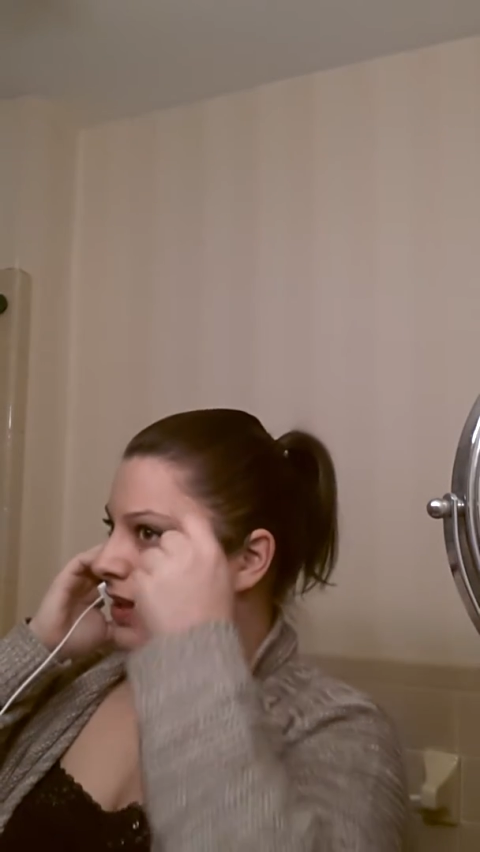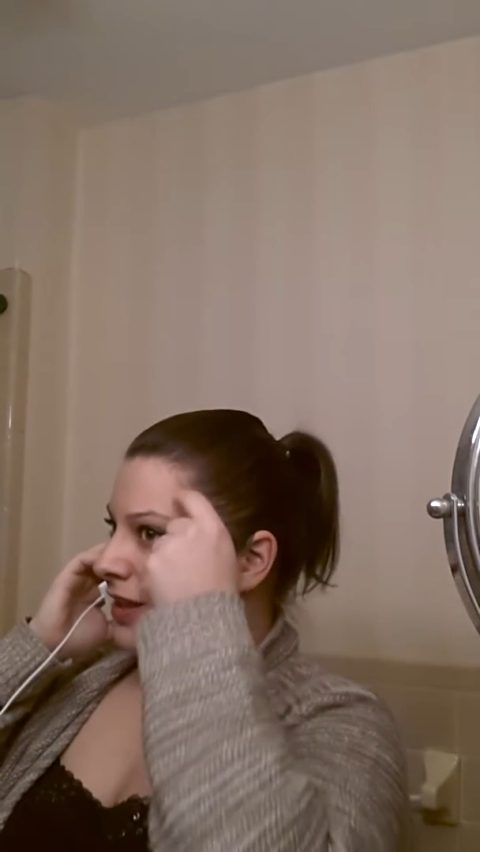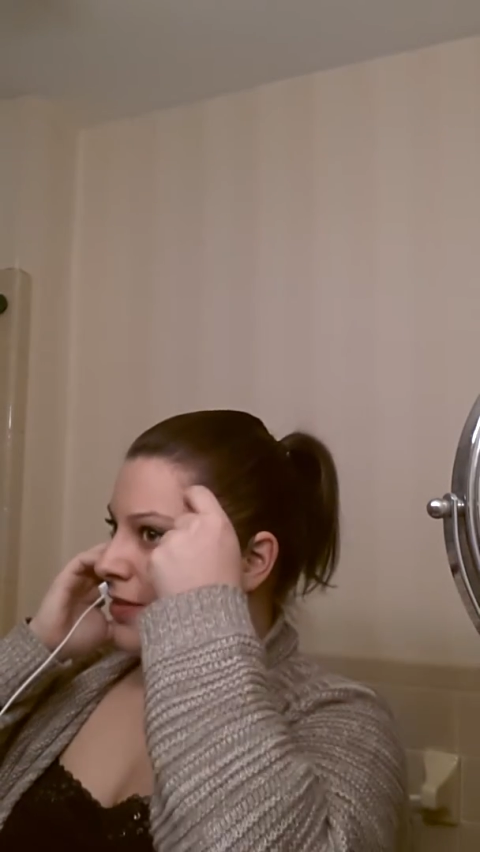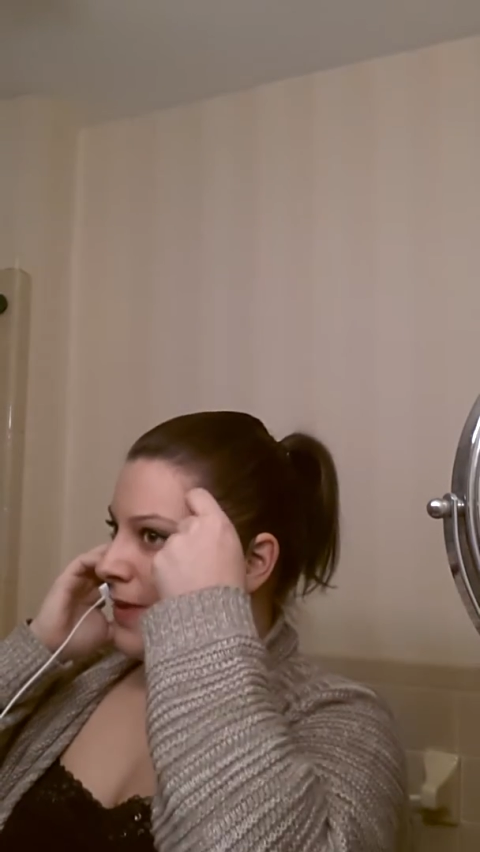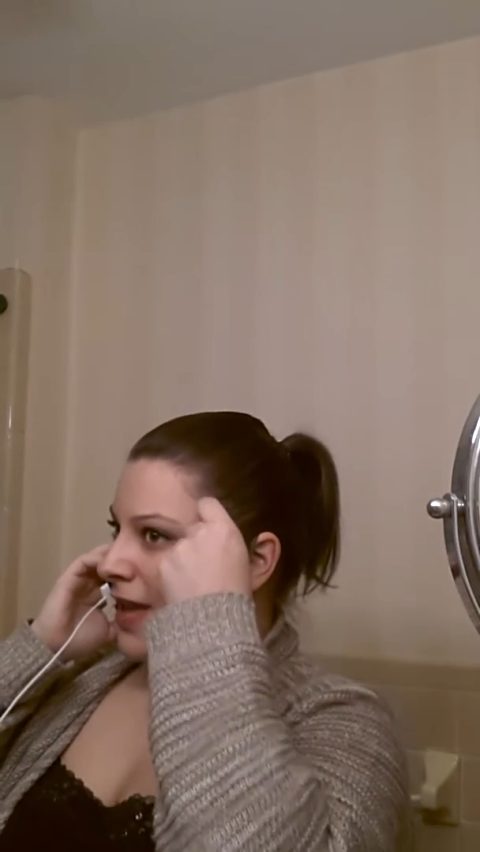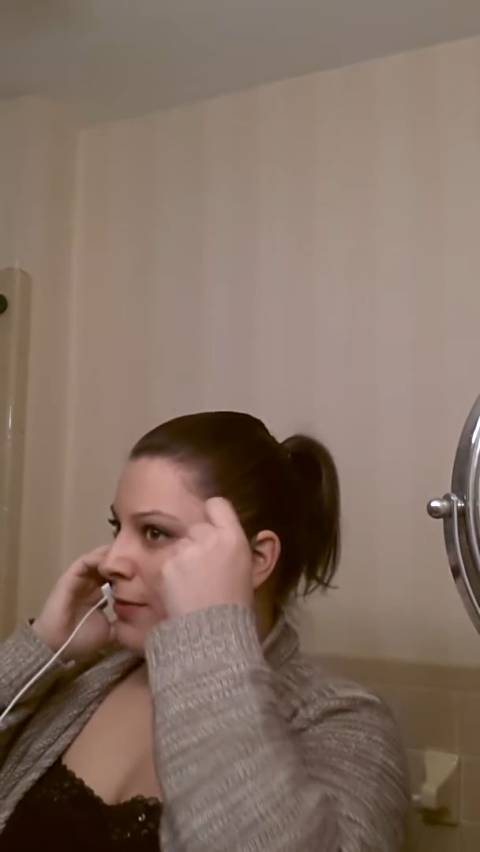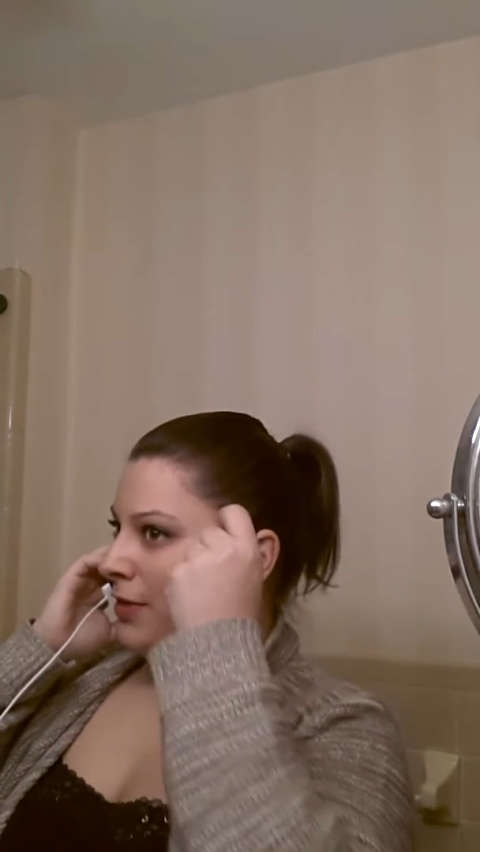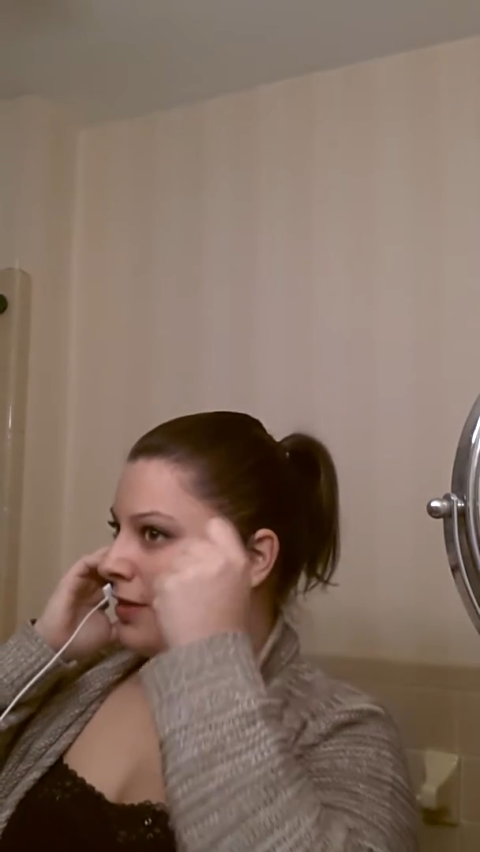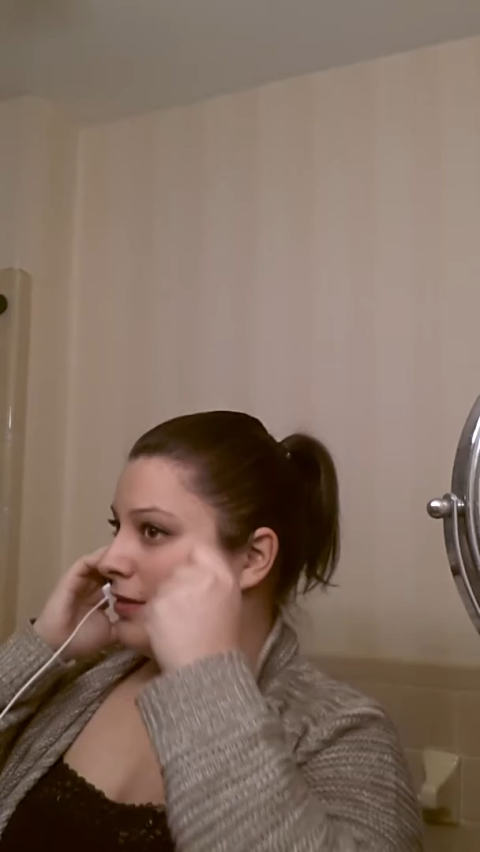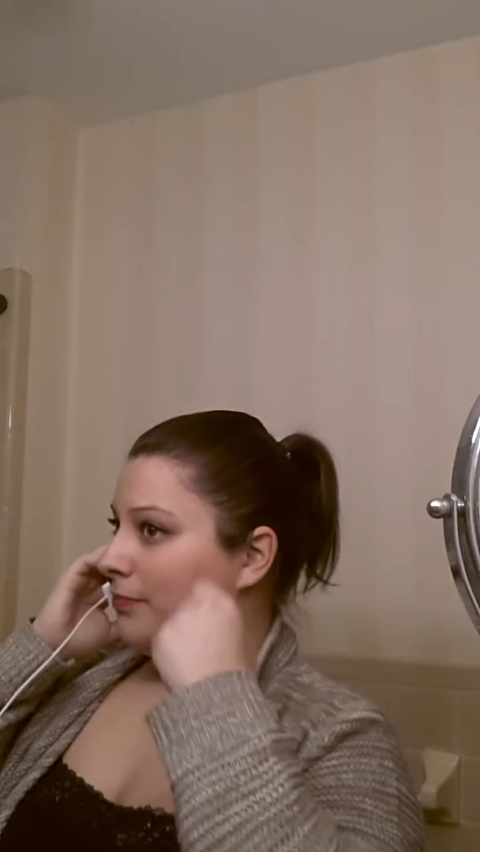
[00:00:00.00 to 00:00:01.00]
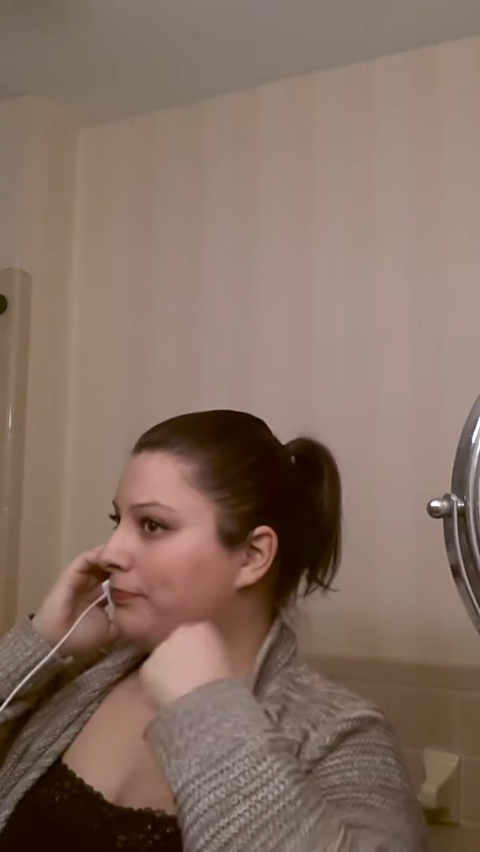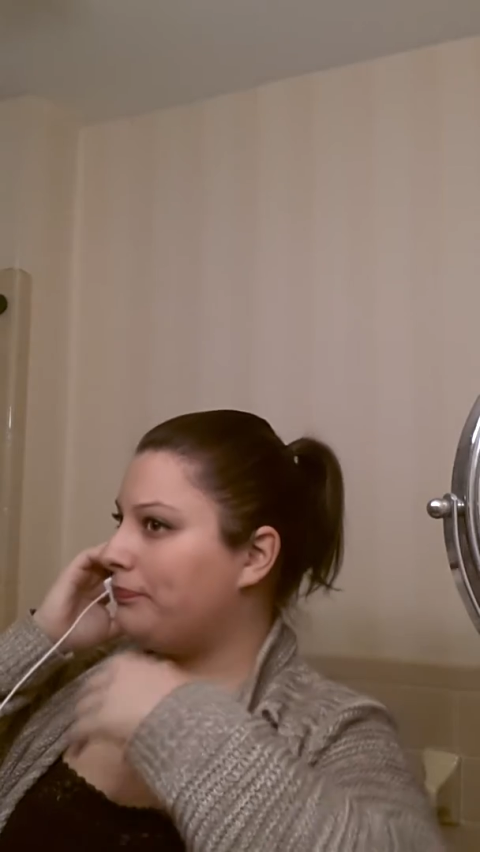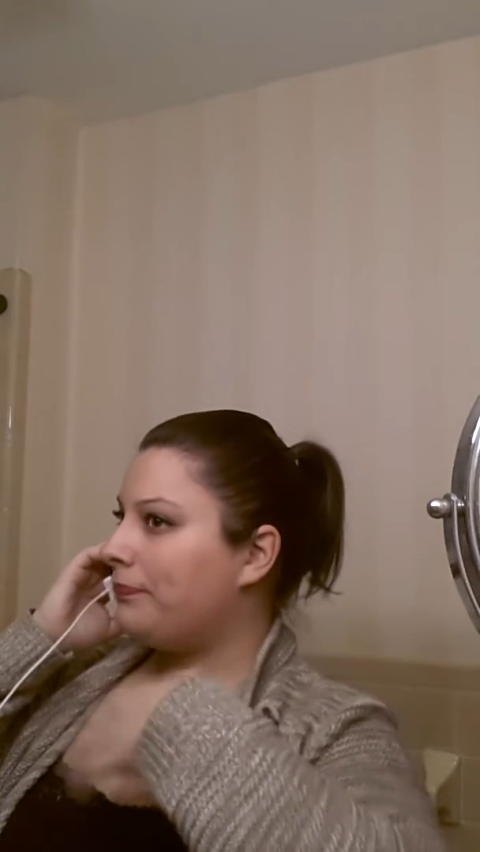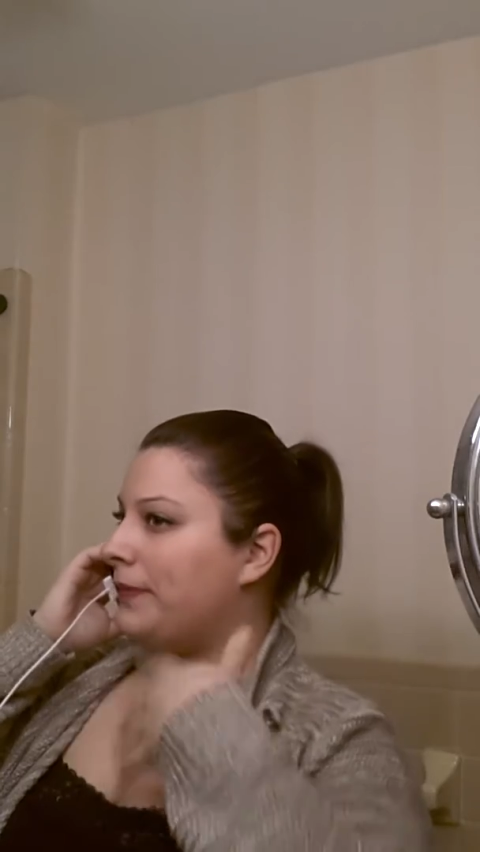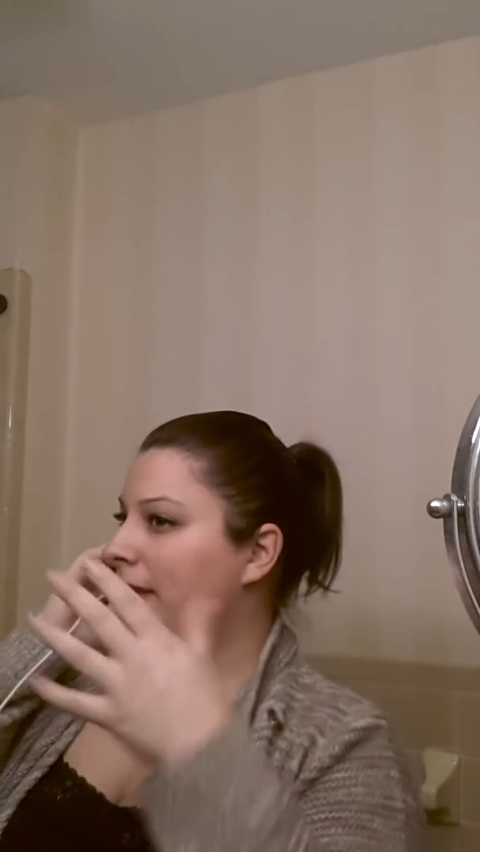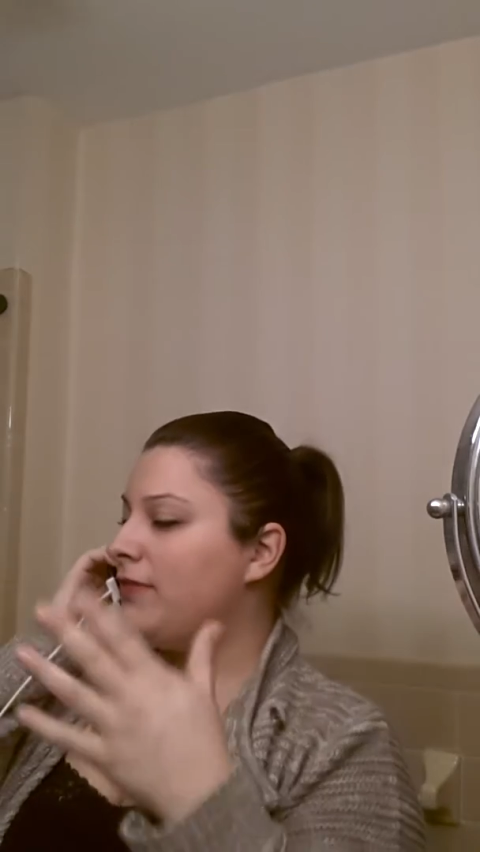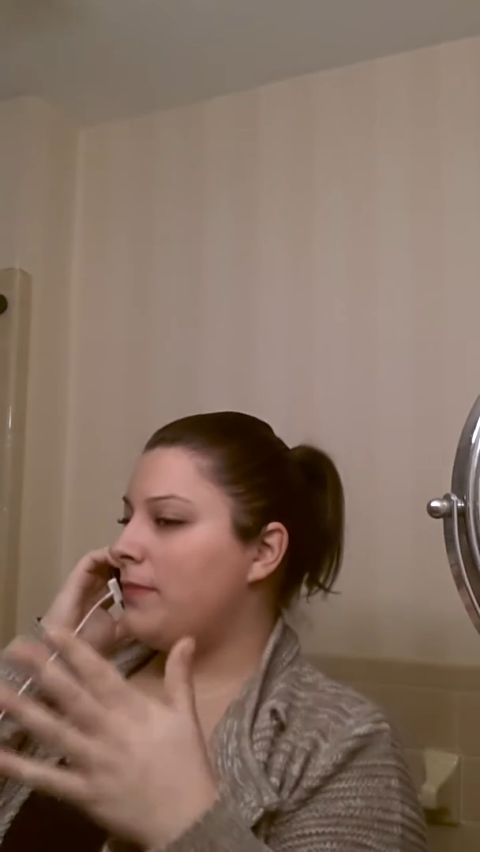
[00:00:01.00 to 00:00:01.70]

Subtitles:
To be able to give